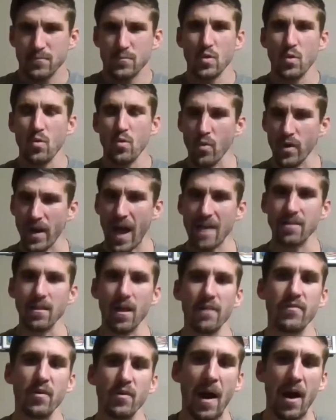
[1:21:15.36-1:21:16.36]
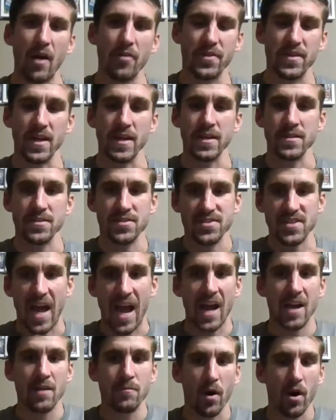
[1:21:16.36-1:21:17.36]
what I love about the
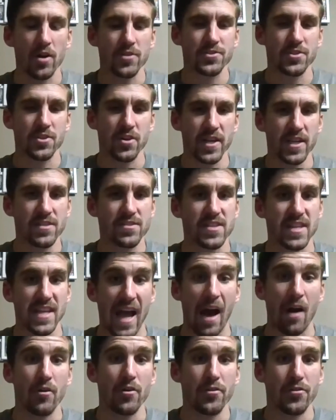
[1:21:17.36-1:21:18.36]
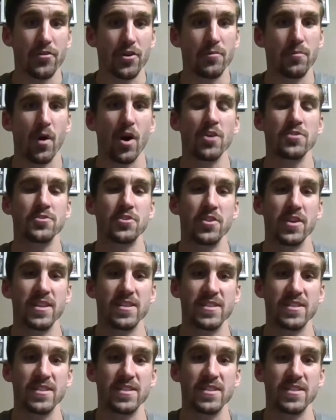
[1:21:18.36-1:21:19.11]
side ball screens, the outer third ball screens,